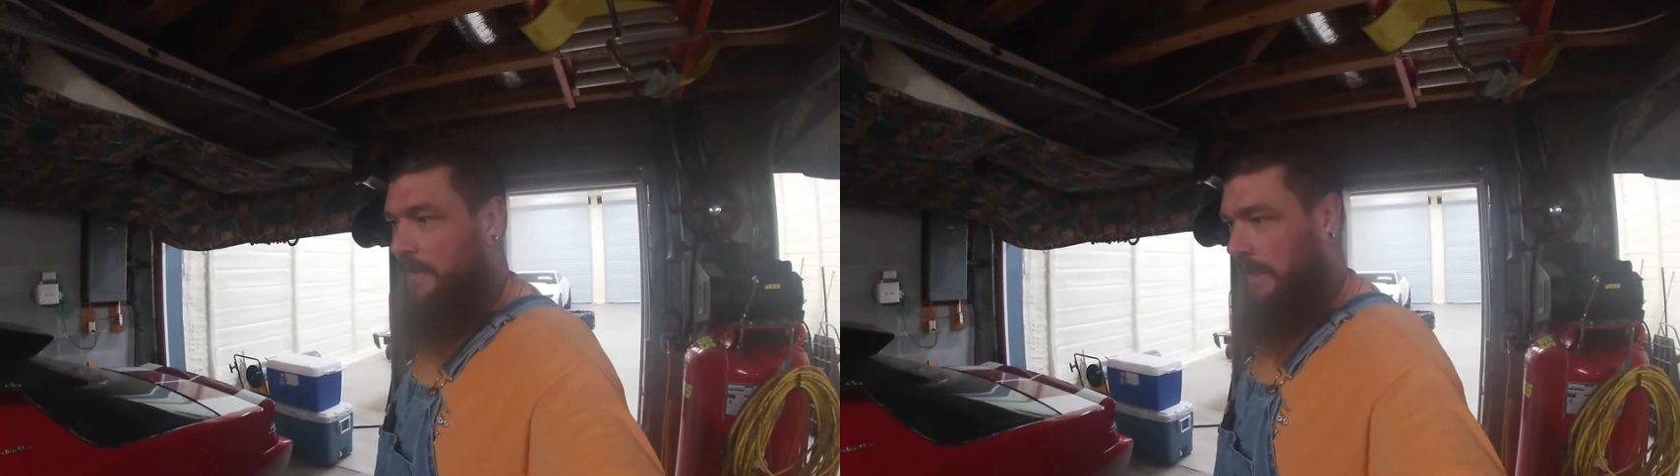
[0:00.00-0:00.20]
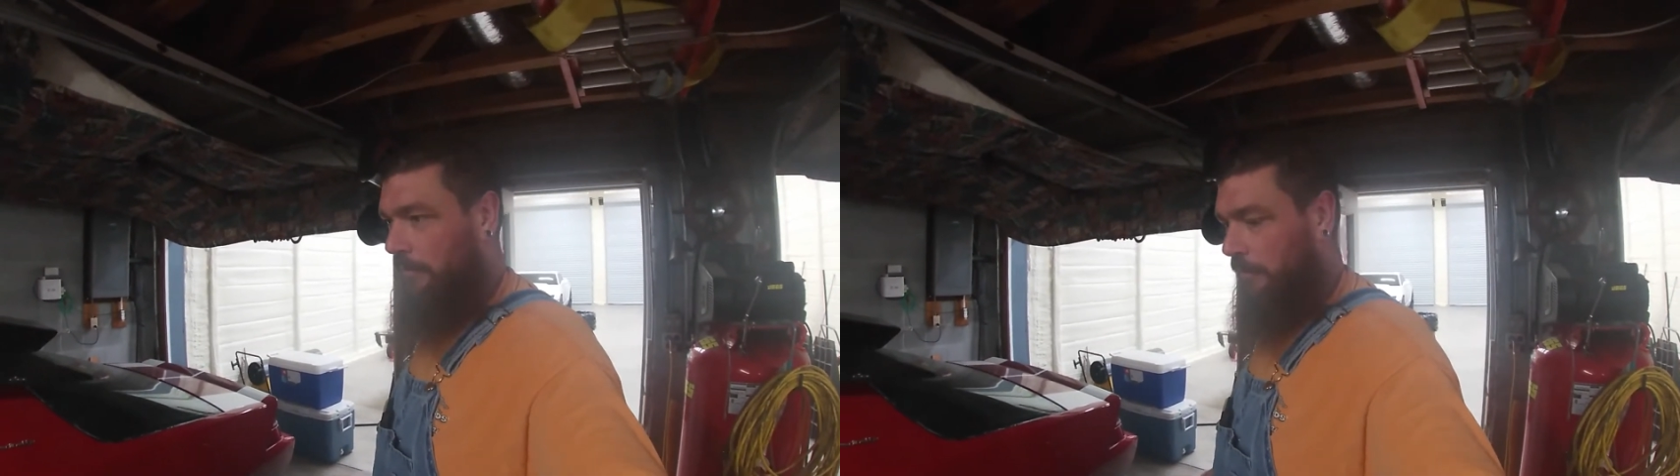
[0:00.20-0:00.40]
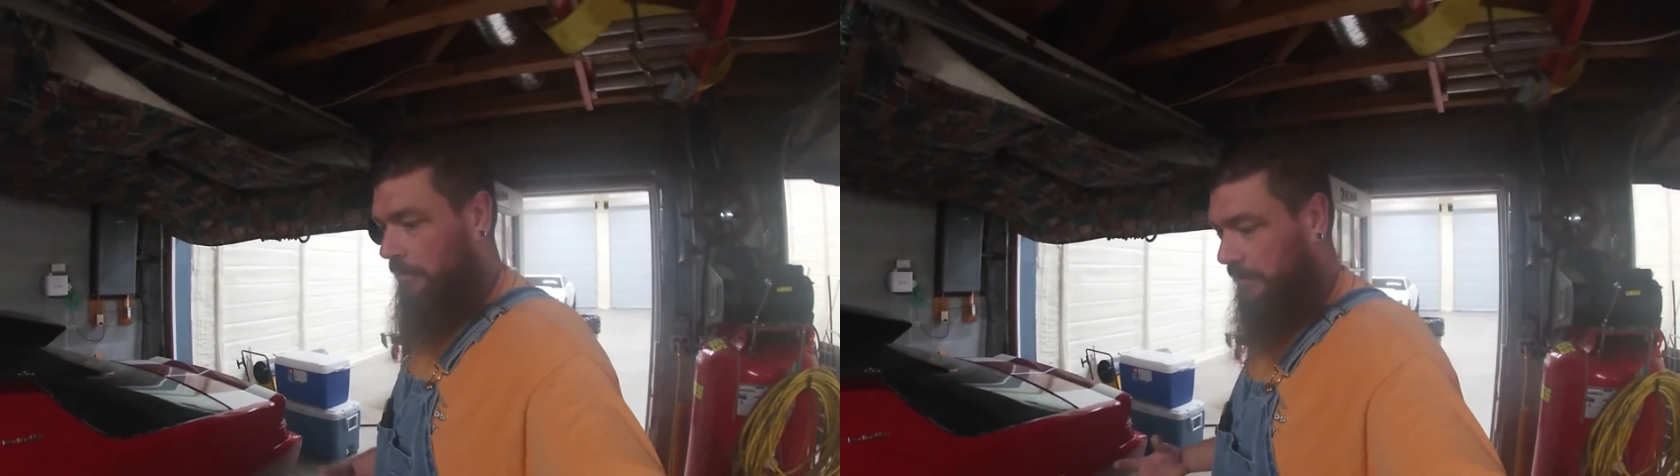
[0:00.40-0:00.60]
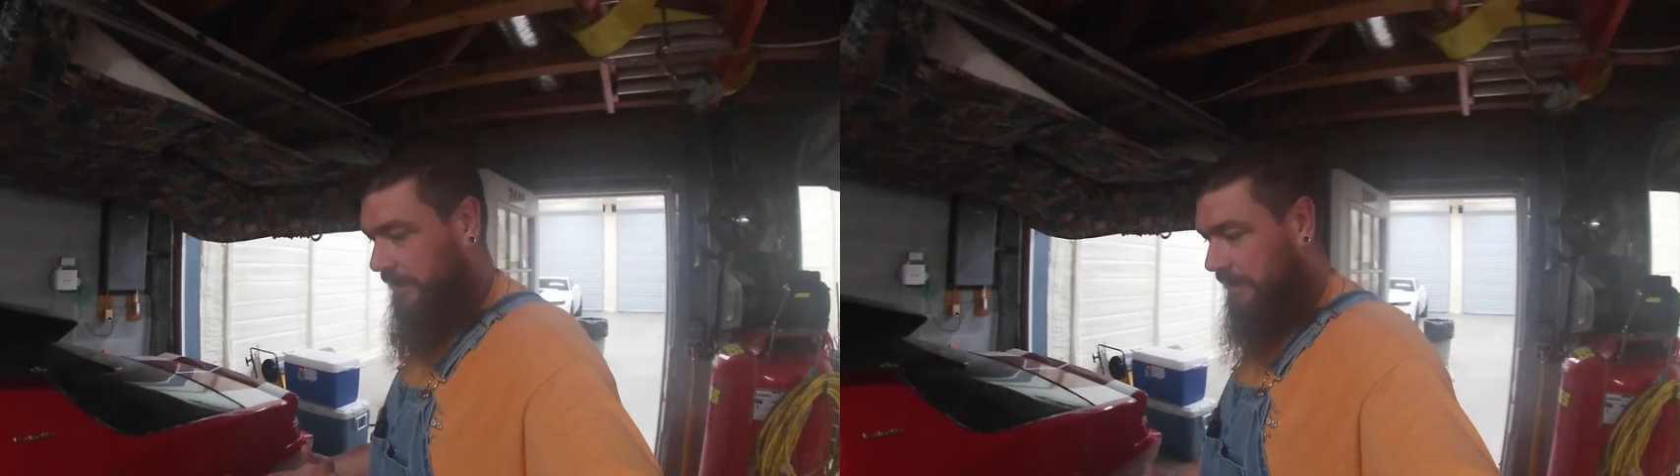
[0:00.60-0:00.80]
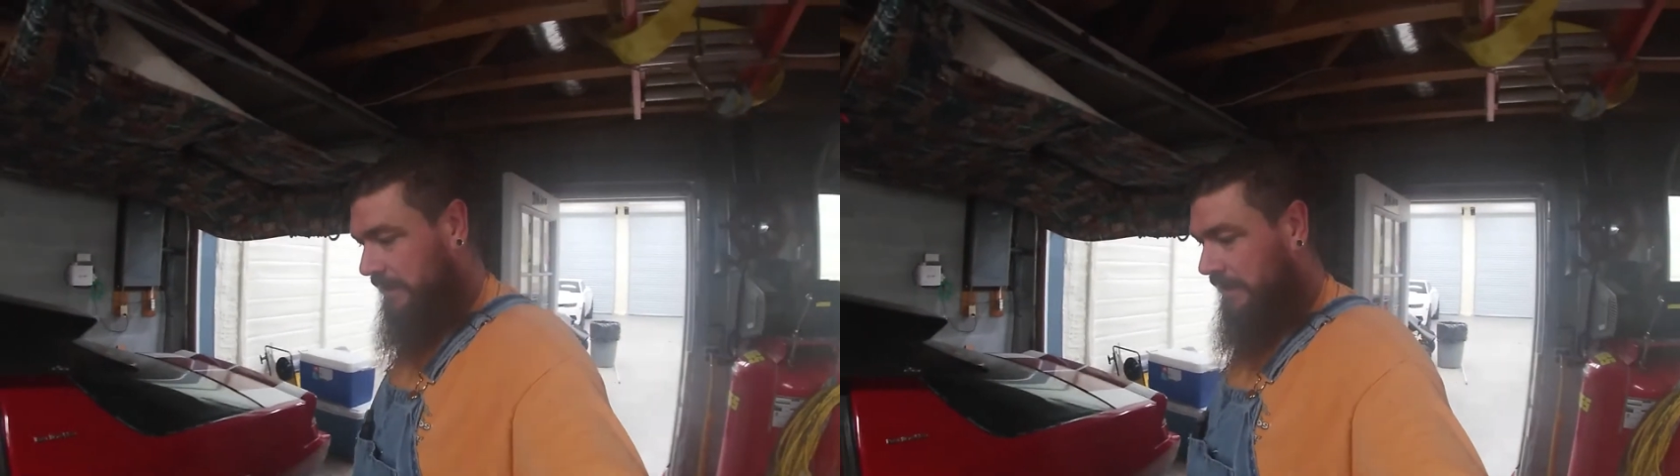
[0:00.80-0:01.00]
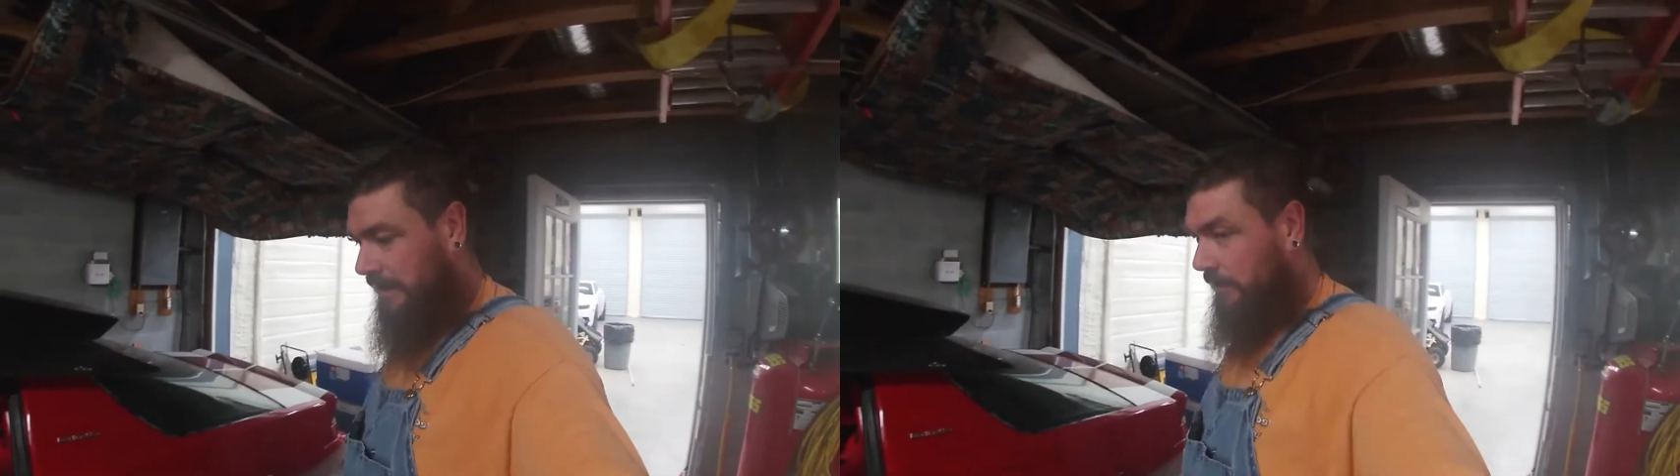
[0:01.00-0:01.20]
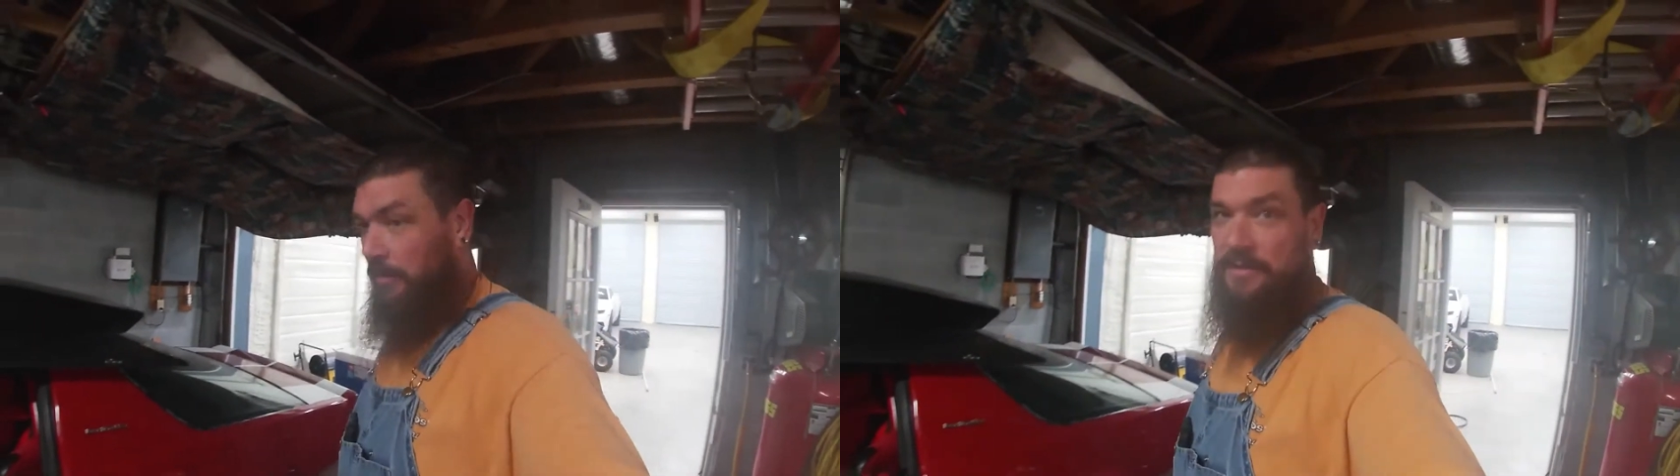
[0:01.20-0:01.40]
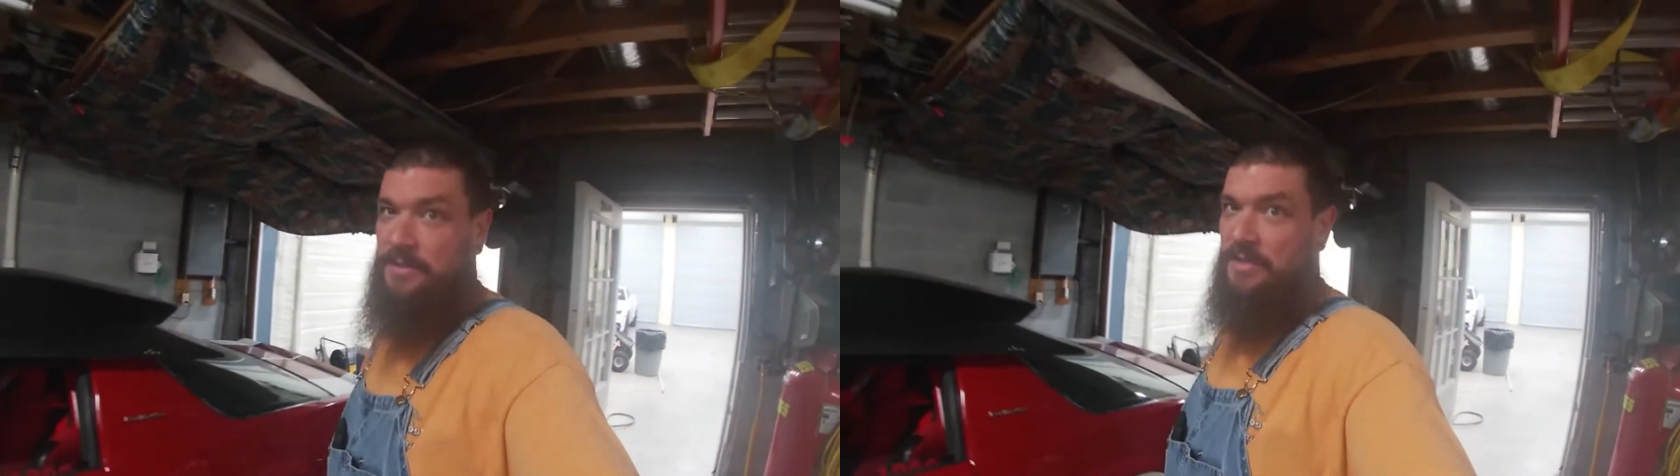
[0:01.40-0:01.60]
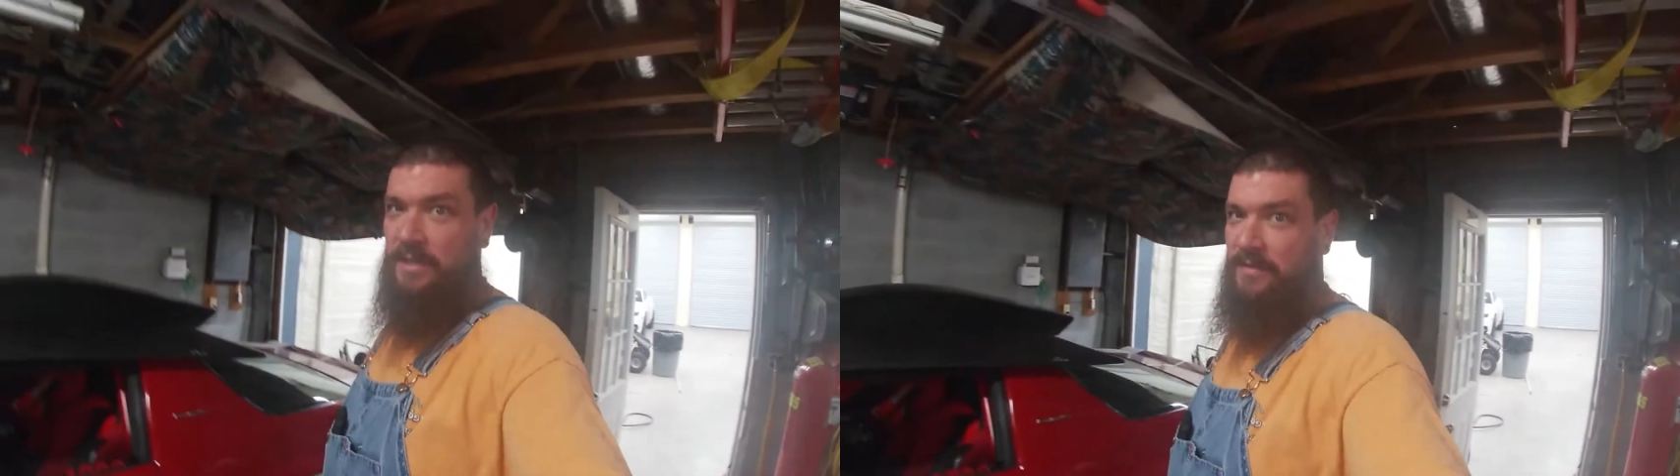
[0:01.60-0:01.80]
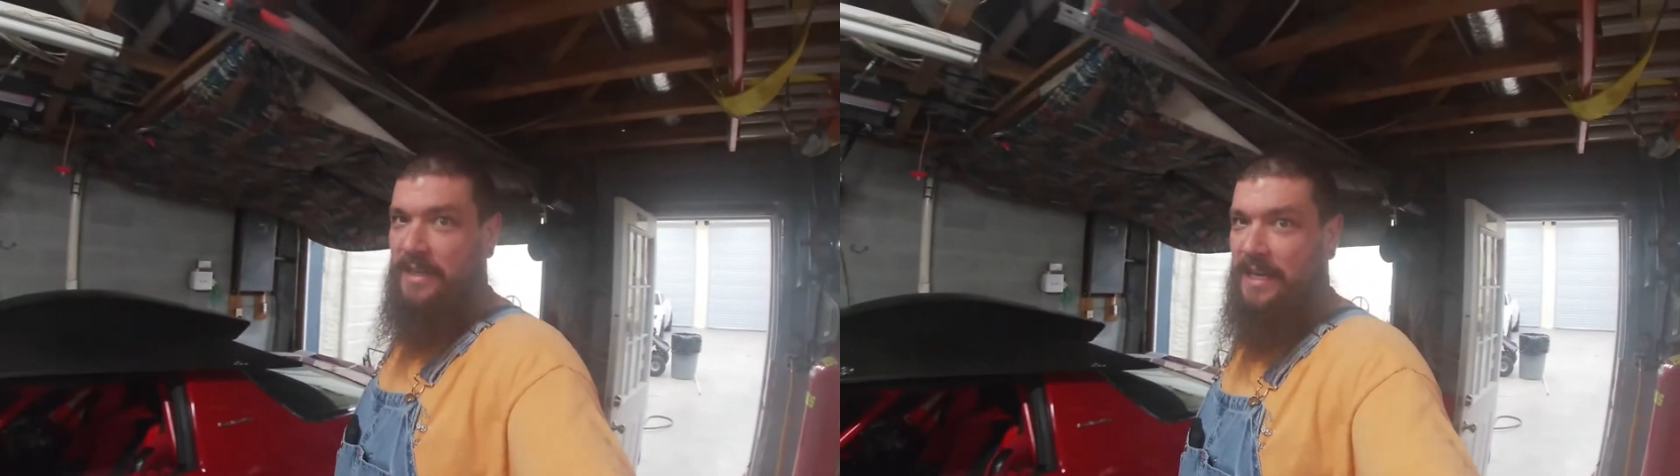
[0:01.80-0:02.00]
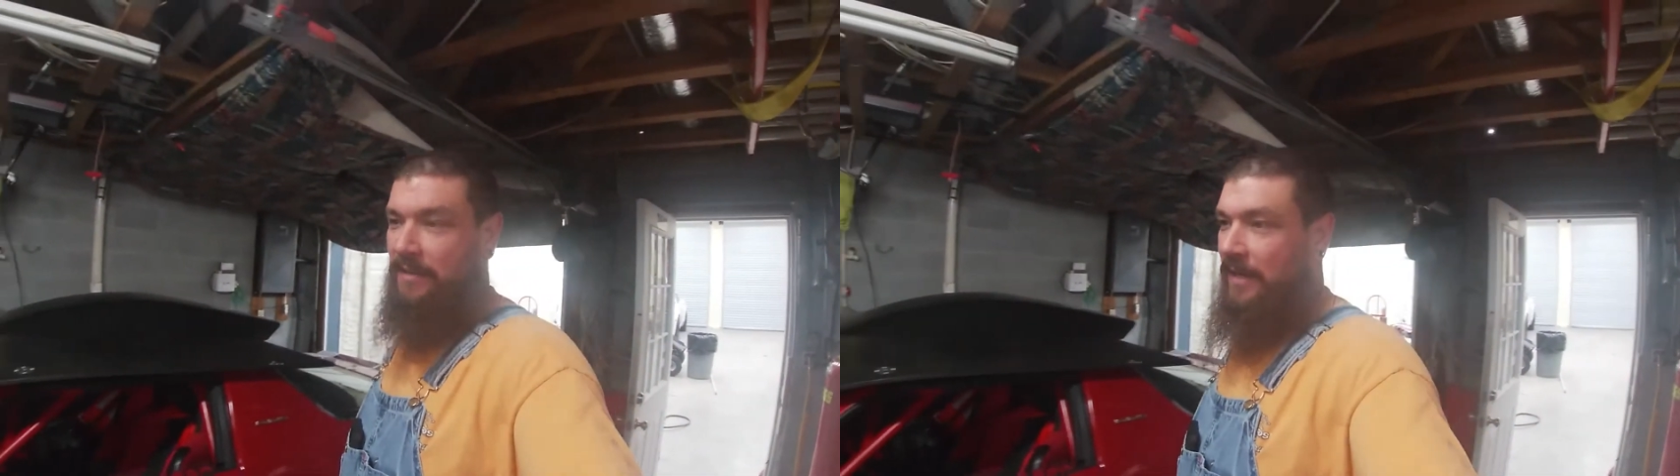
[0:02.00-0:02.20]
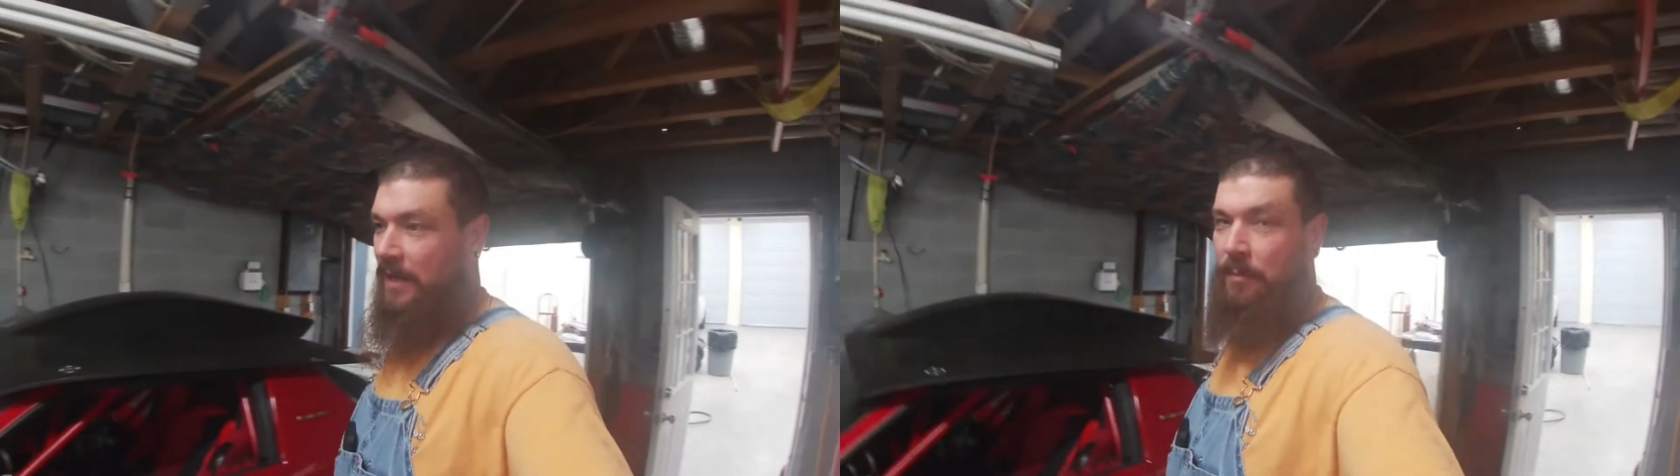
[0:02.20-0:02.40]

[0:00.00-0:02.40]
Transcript: and it wasn't shifting that great.